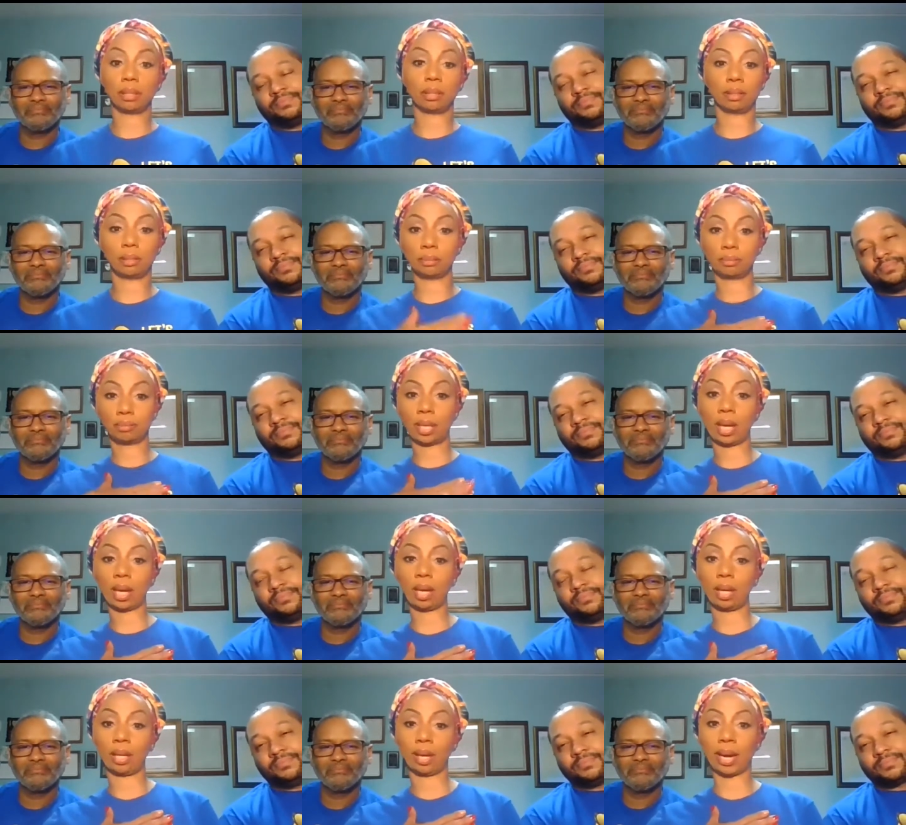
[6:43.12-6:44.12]
Speaker 1: know,
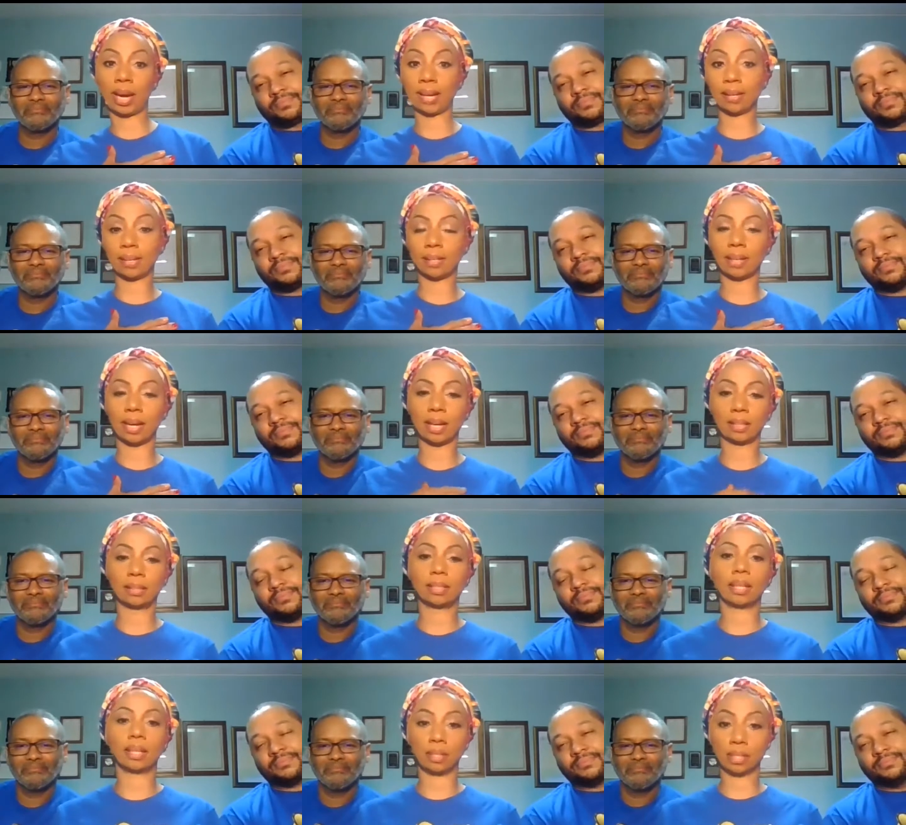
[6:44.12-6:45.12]
hey, I did that,
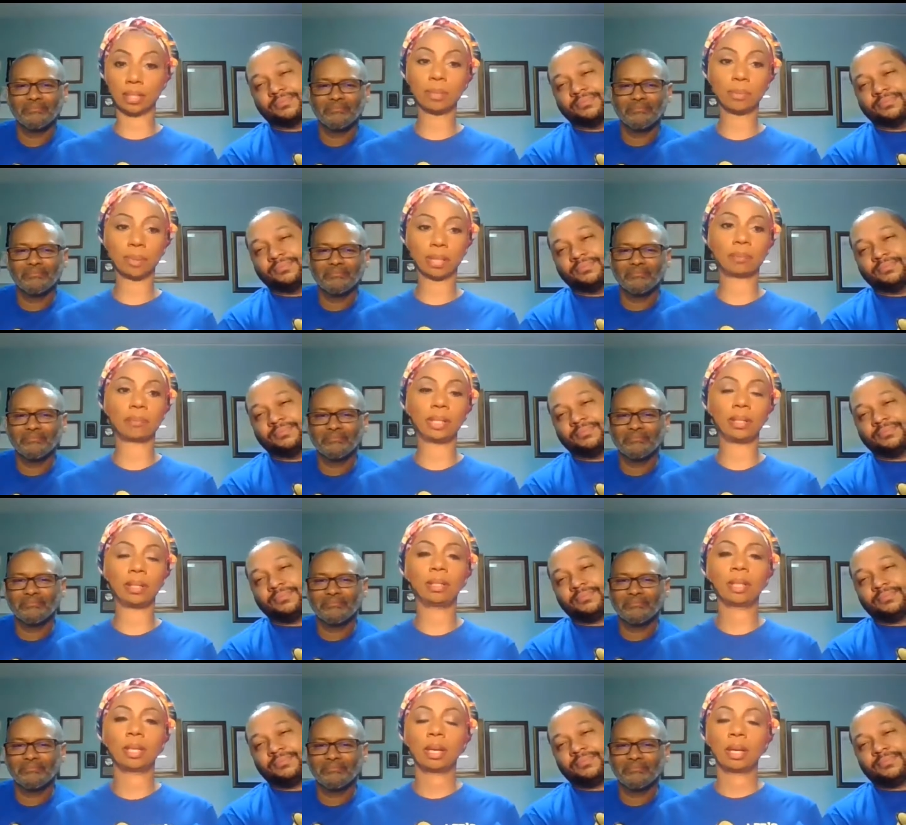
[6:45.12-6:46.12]
and see what I mean,
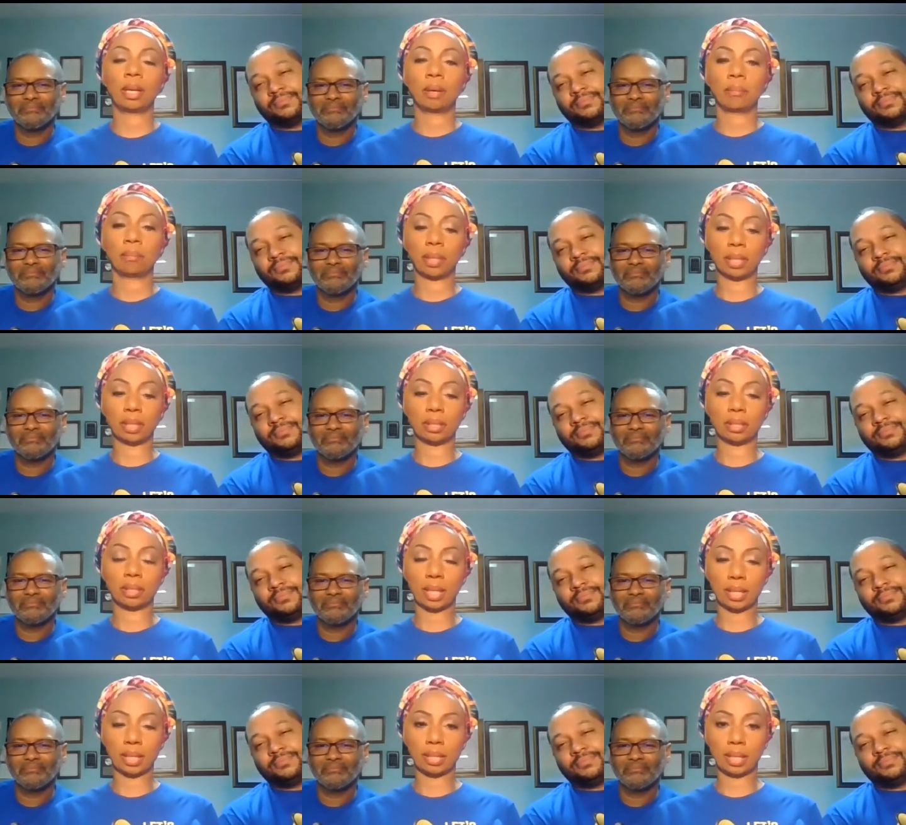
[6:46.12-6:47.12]
but
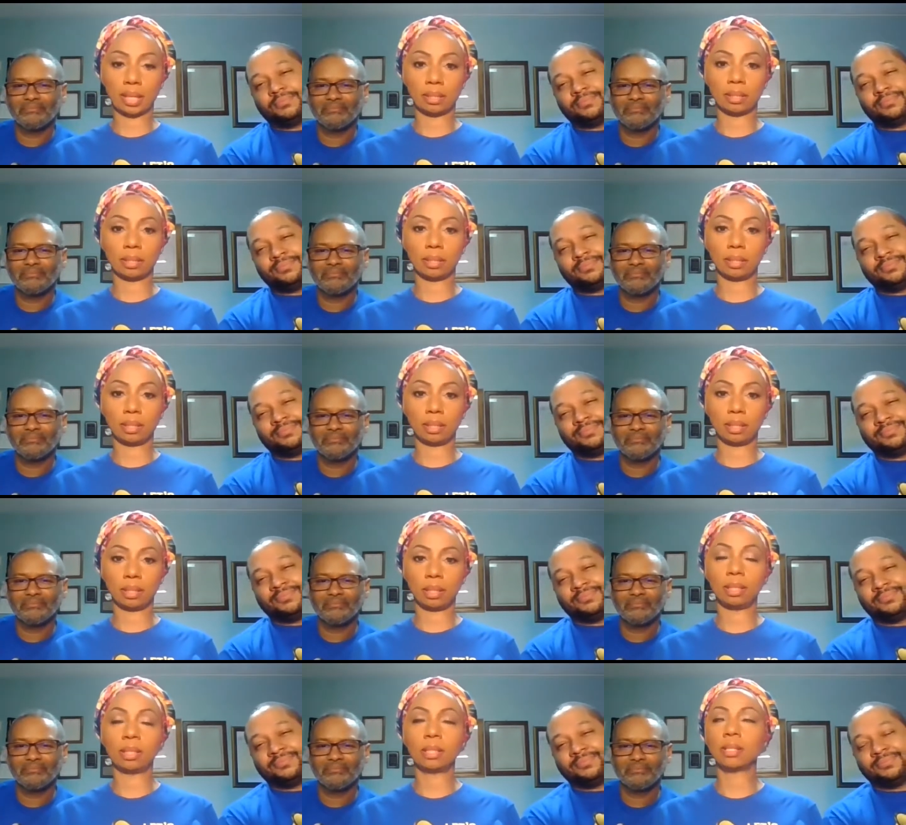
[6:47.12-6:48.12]
not that.
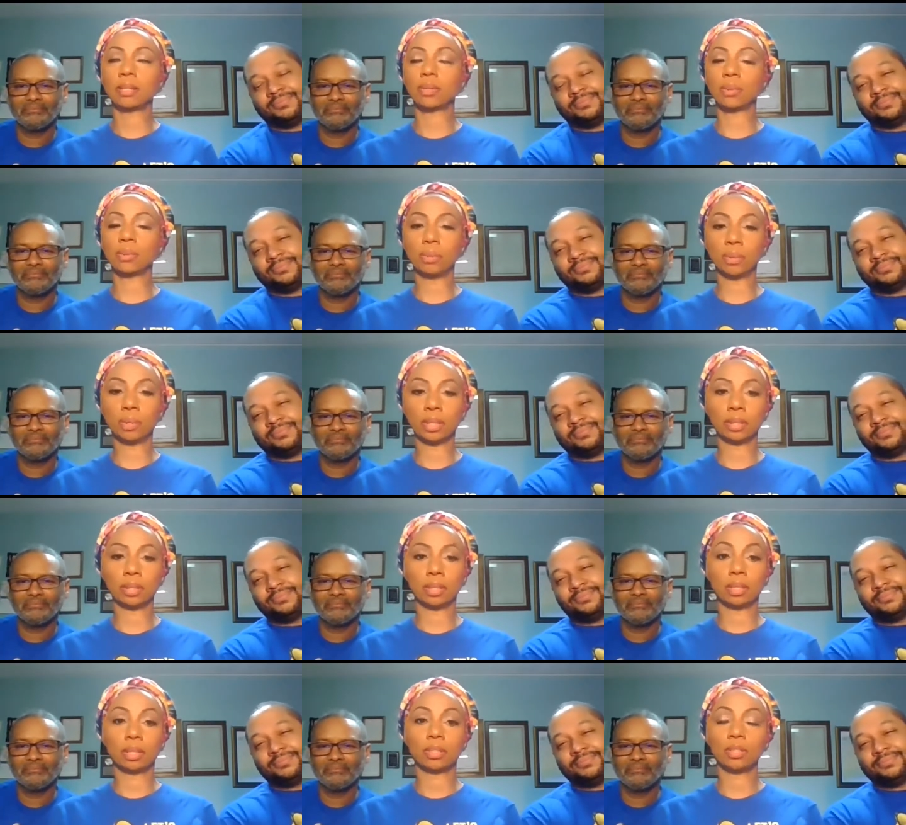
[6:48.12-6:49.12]
In his own
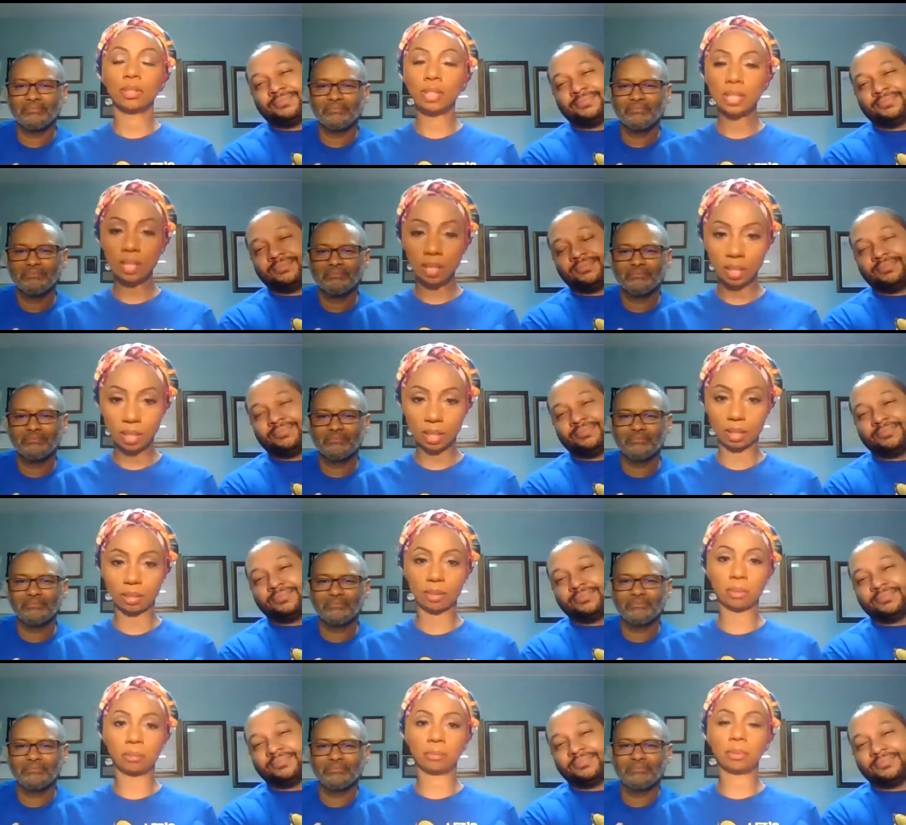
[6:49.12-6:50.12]
unique and
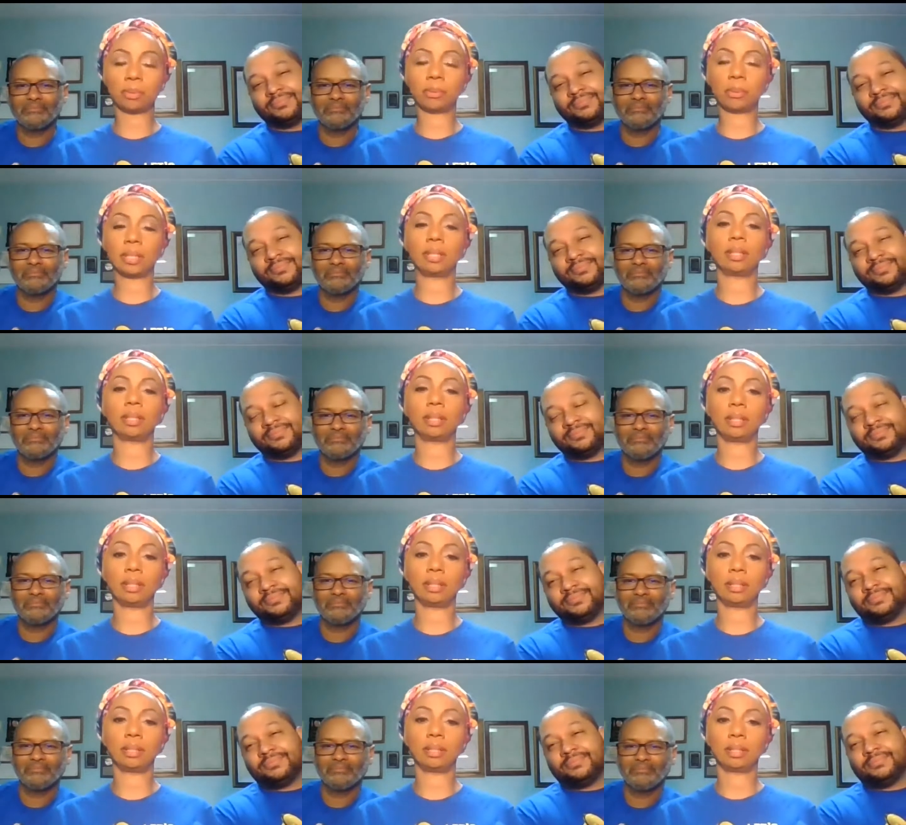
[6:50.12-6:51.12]
humble way,
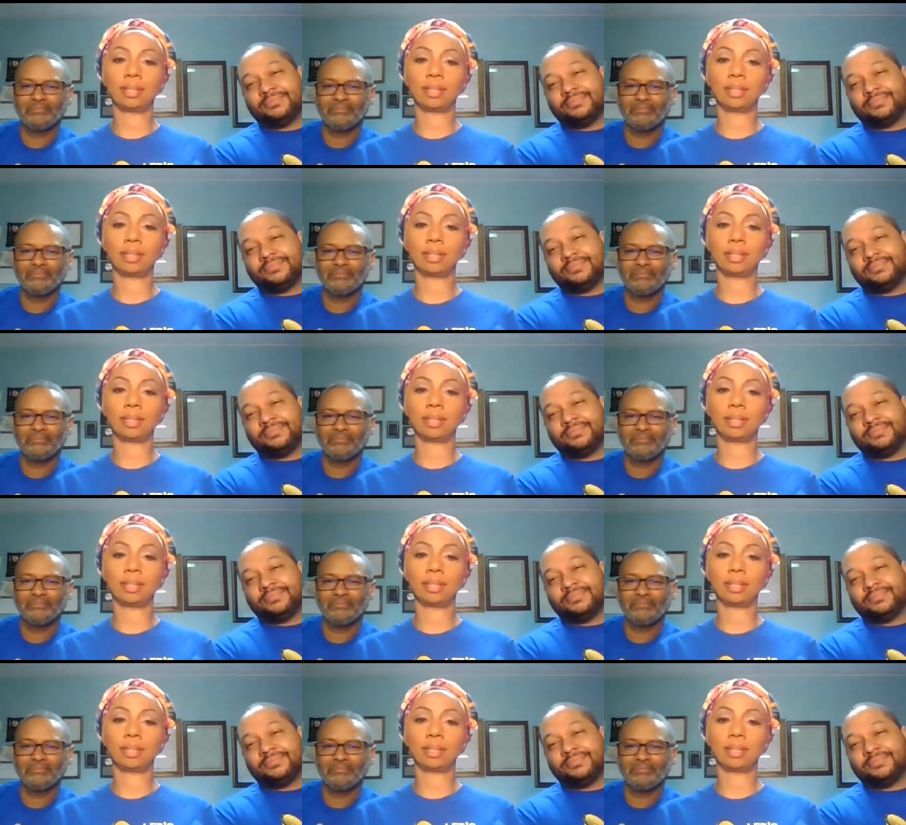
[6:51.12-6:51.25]
he